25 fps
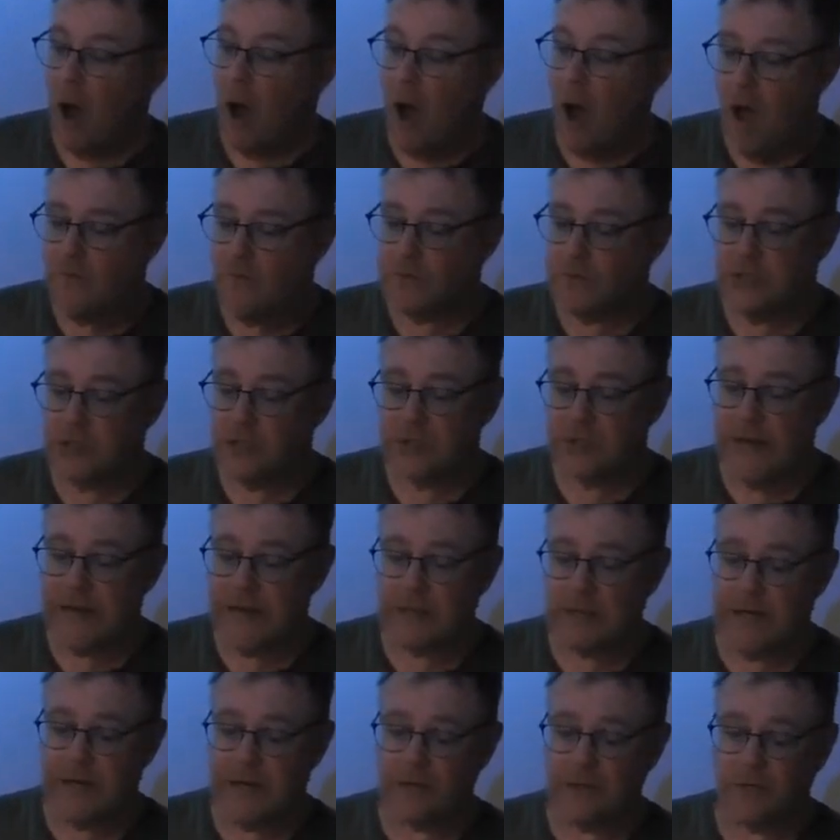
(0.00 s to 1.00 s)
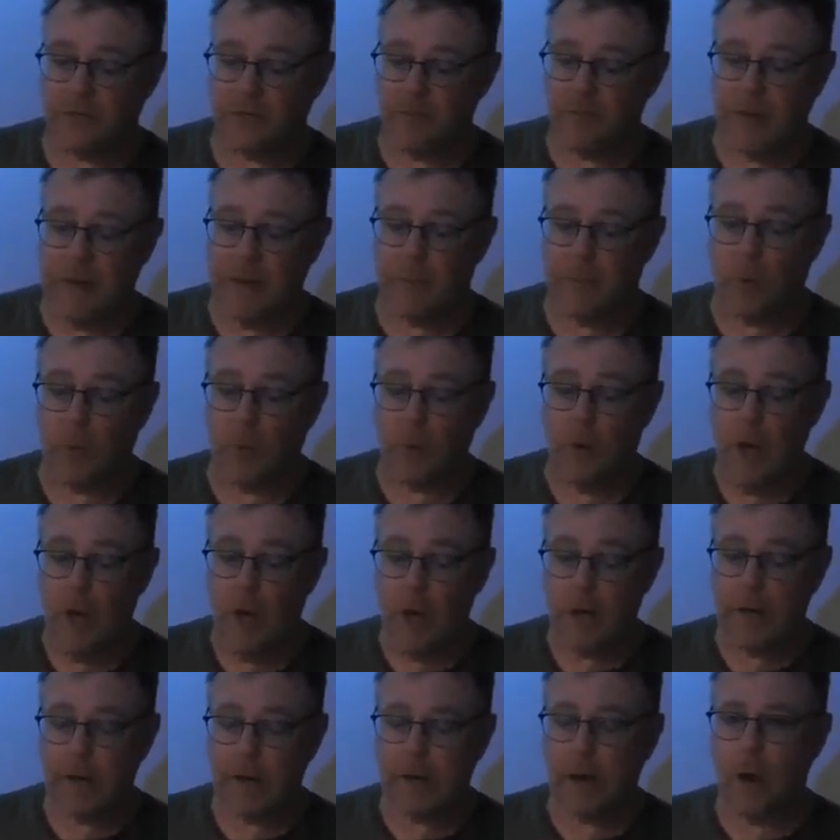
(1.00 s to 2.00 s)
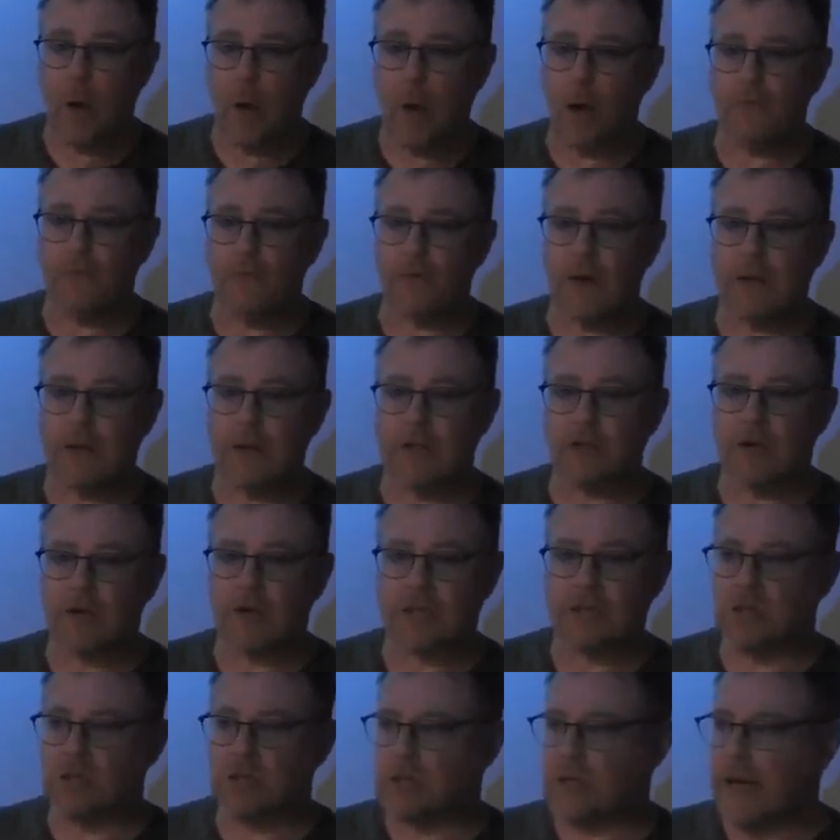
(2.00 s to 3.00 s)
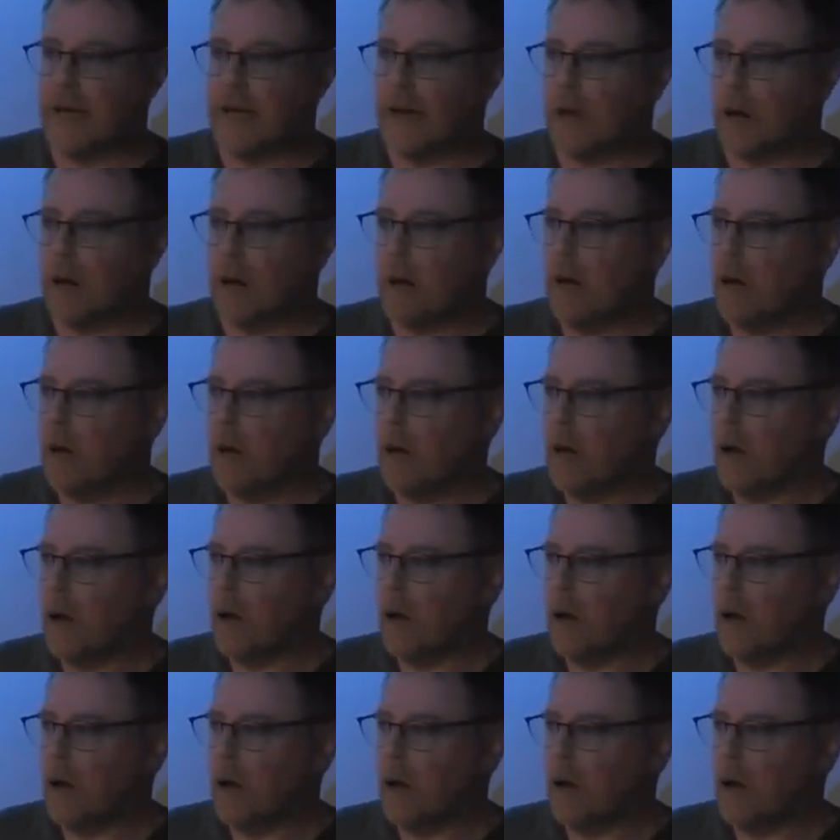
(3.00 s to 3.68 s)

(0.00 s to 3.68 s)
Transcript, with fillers: I, have literally had letters from people going, Oh, I finally tracked you down